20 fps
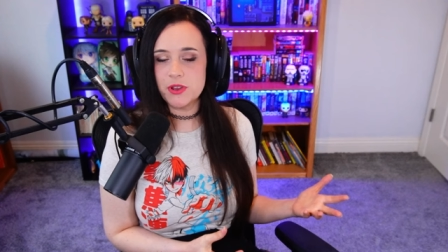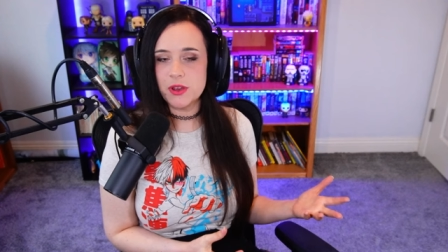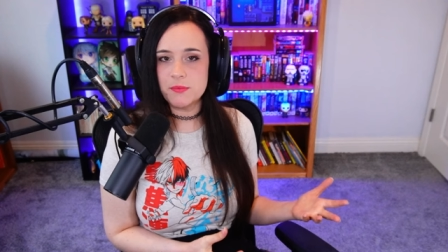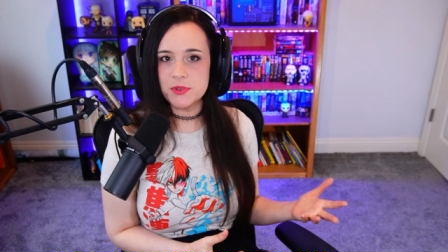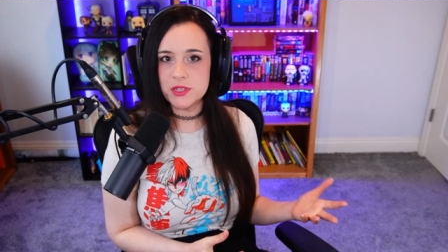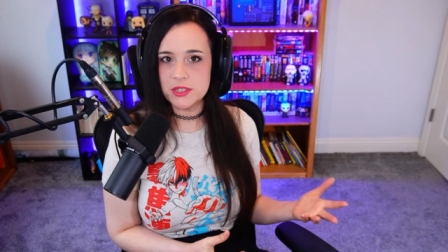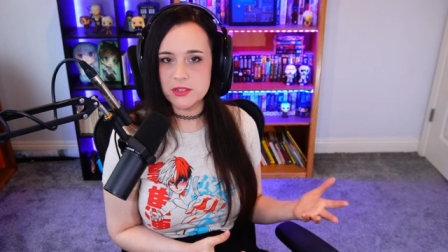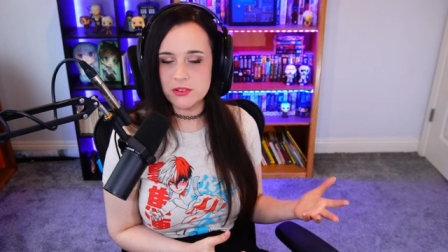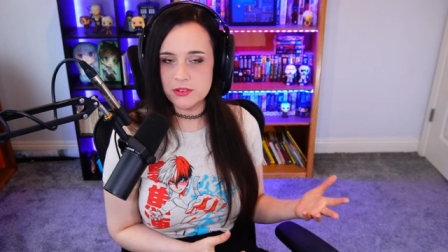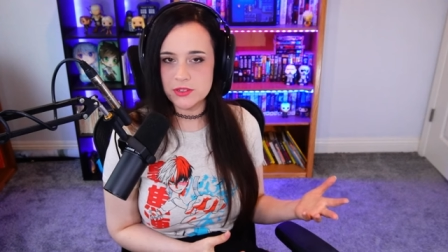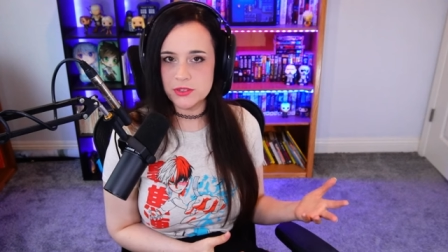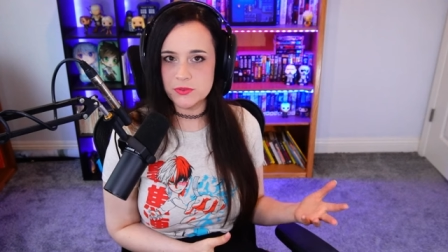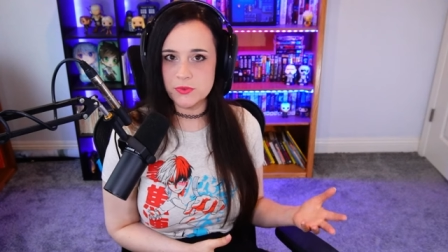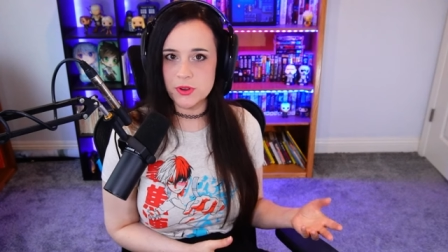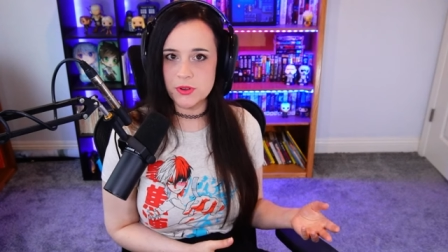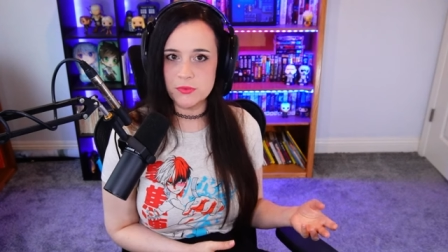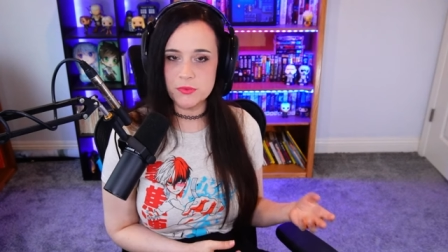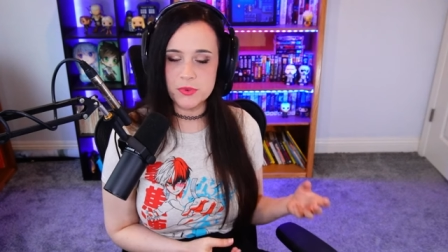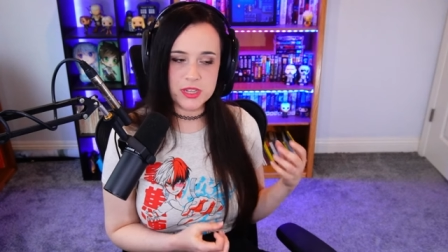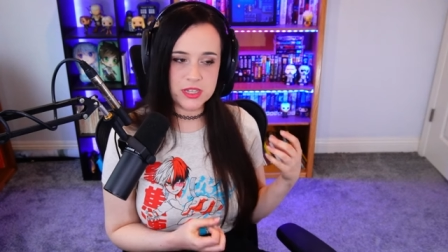episodes
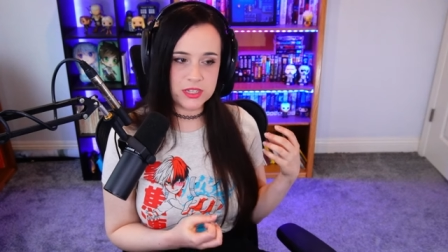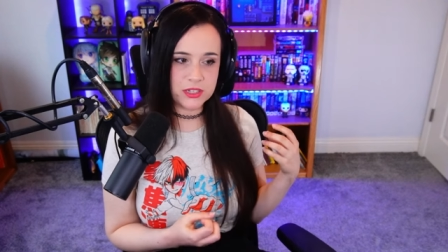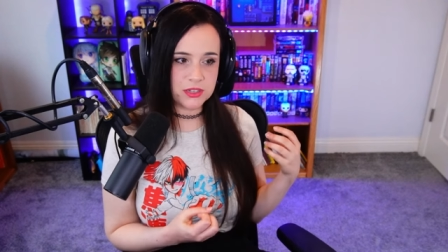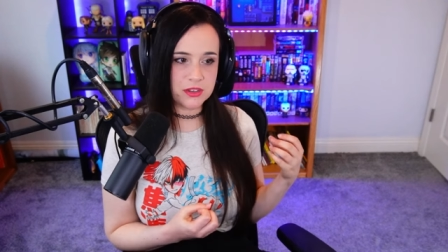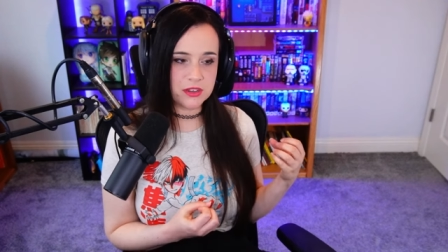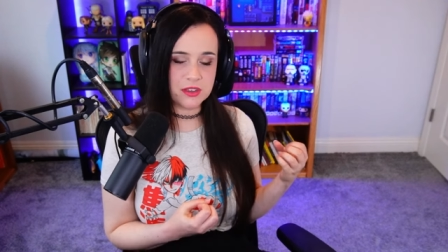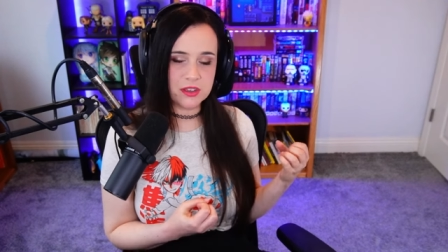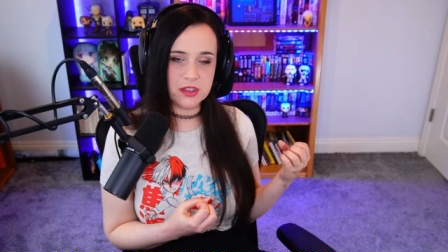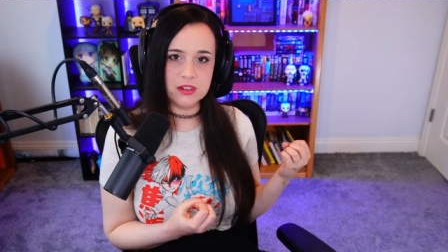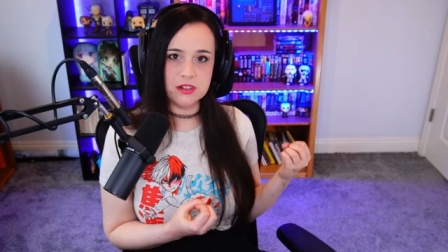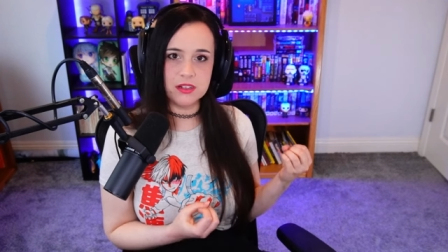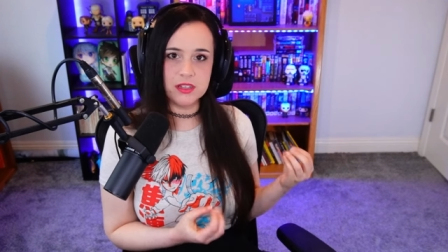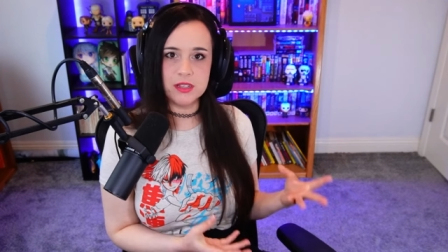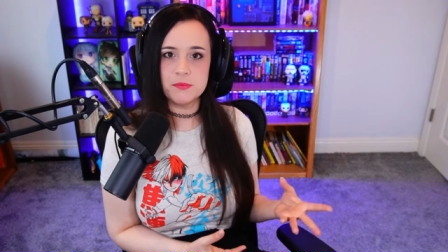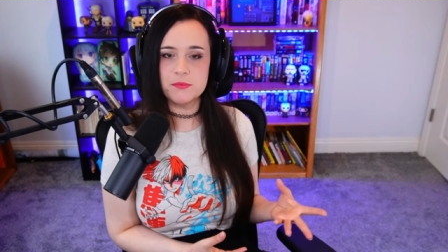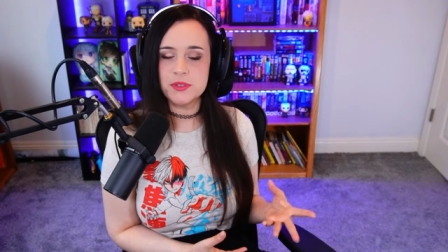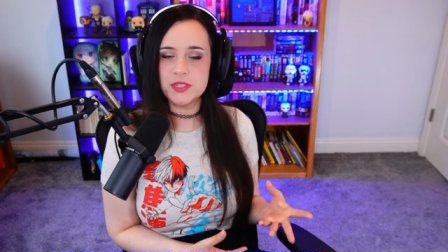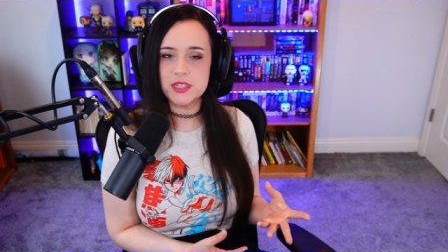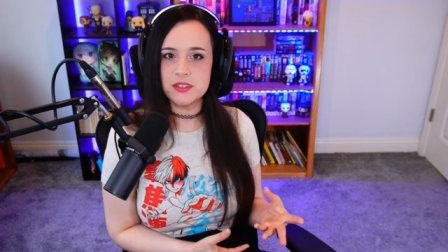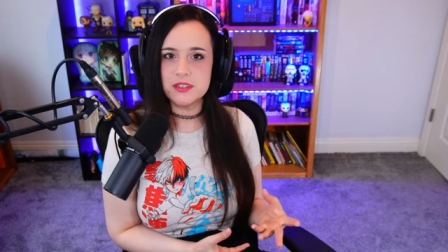where we took a
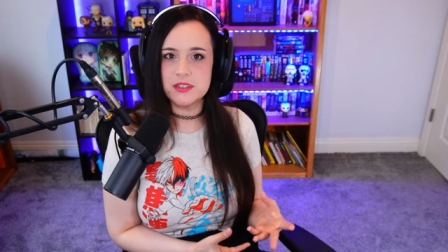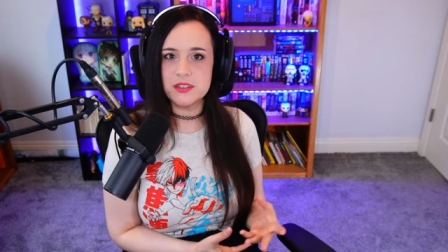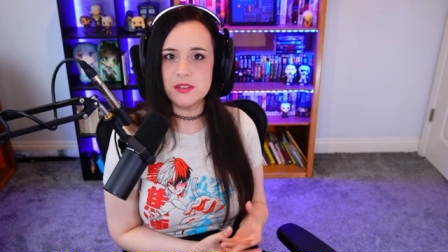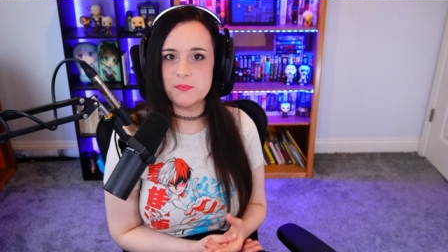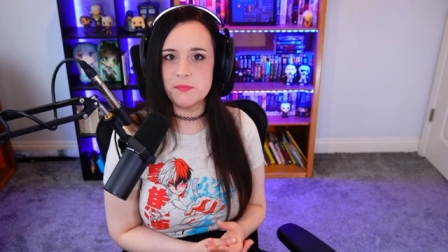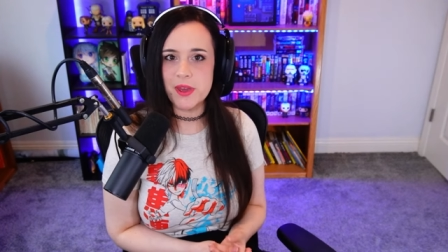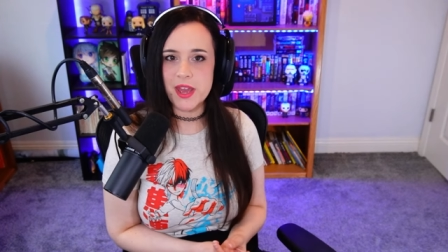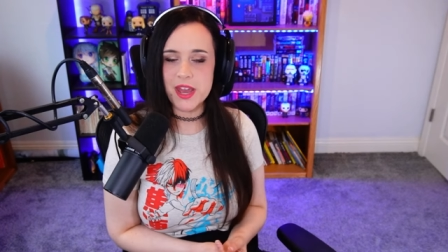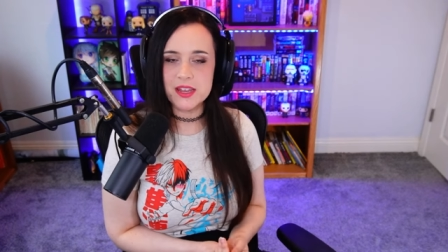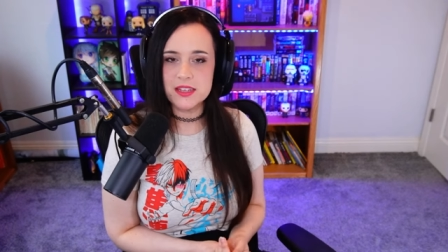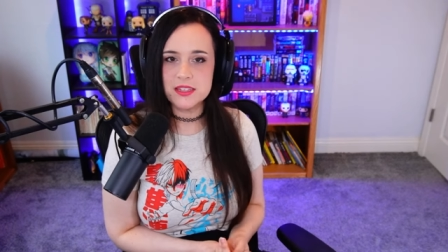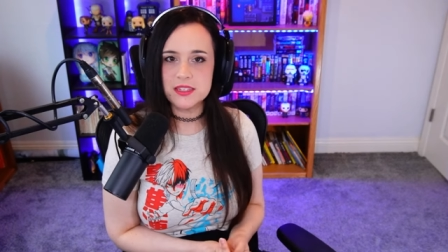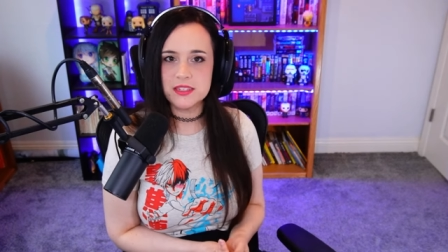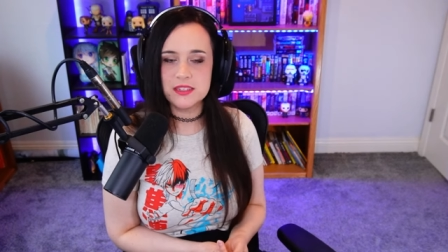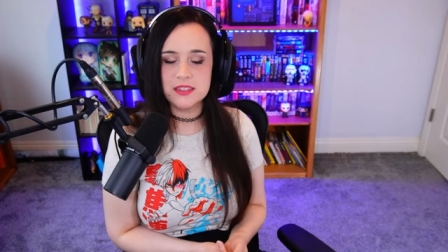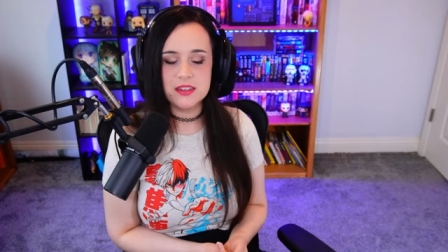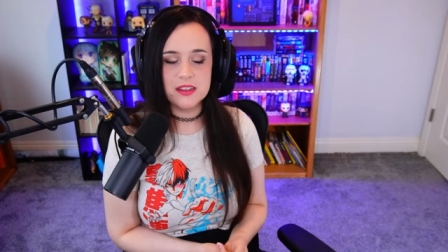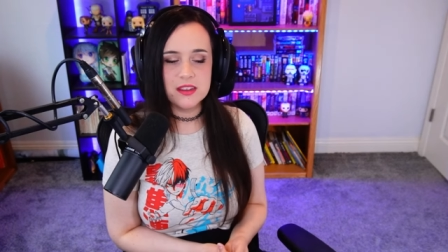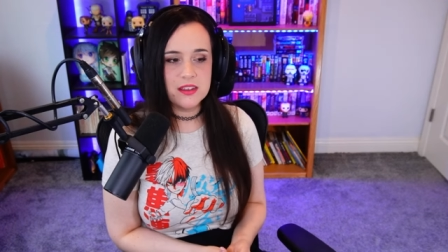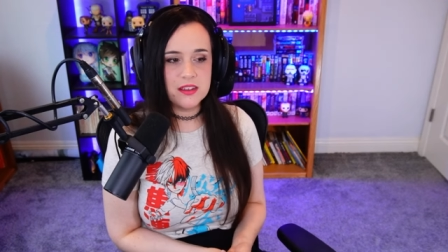glimpse into the
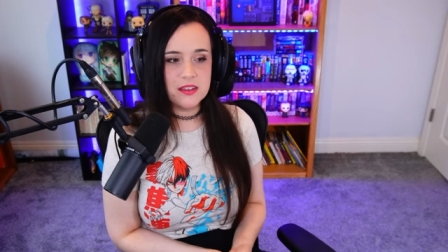past